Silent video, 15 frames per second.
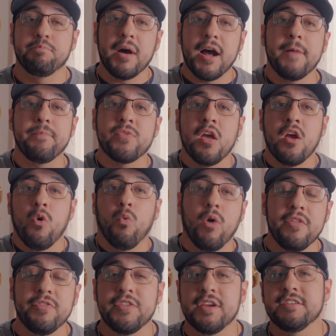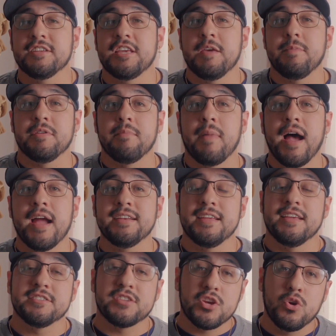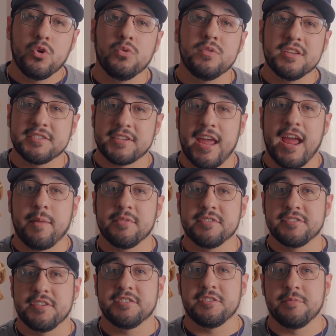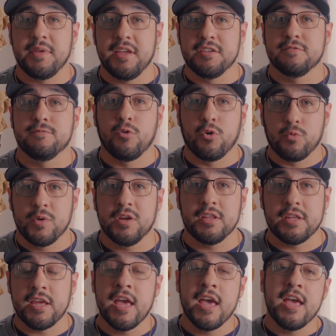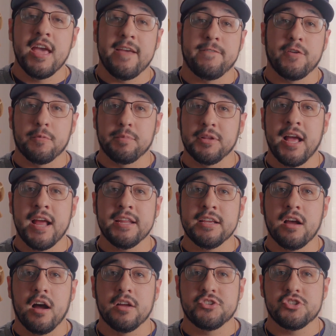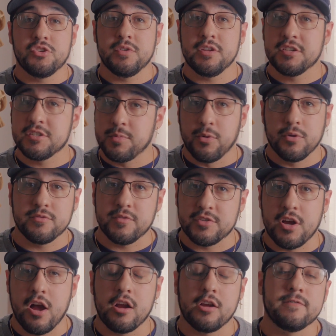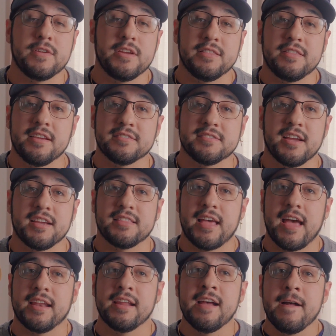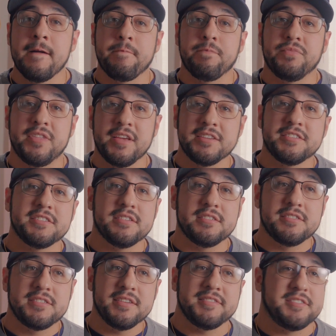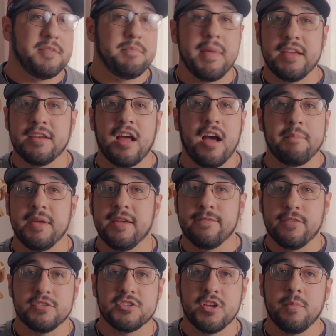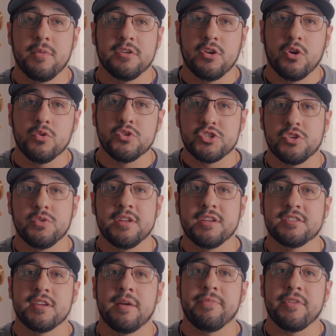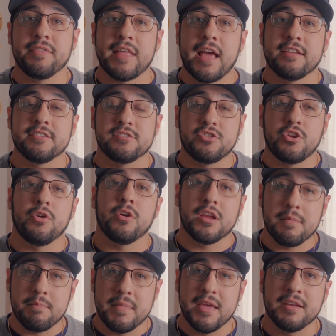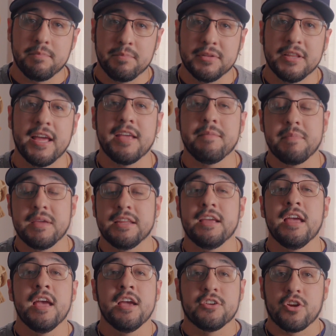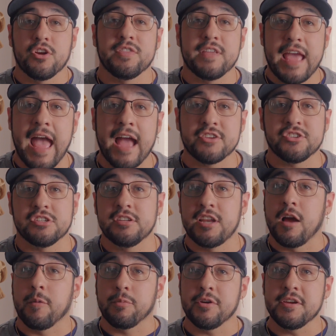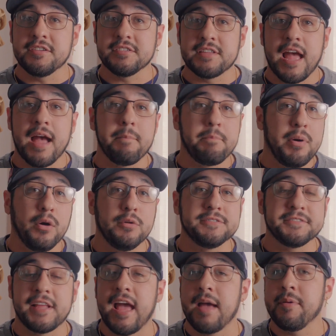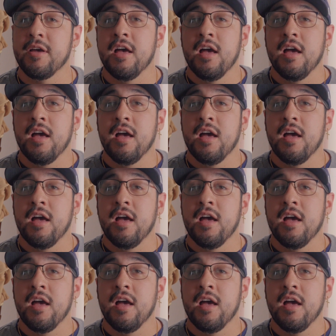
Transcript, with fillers: But one thing to keep in mind is who this camera system is for really. If you're planning on shooting sports photography and things like that, this system may not be for someone who's shooting something that is during mid-play, meaning during the action. Now pre-snap, post-snap,